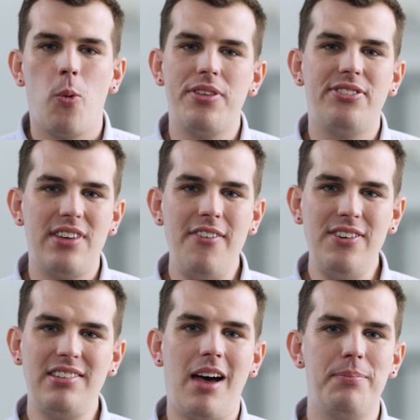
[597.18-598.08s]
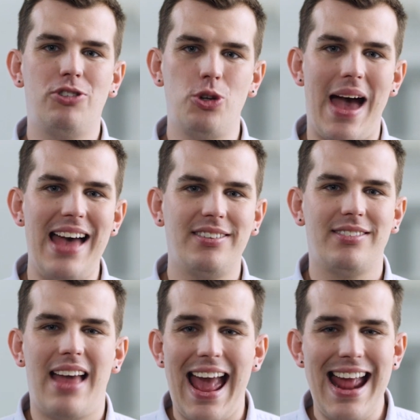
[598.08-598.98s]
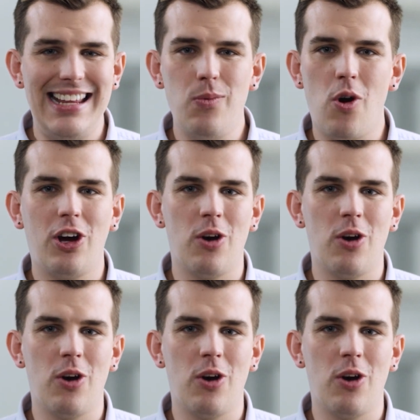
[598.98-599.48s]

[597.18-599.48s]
With Surface Hub 2S, anyone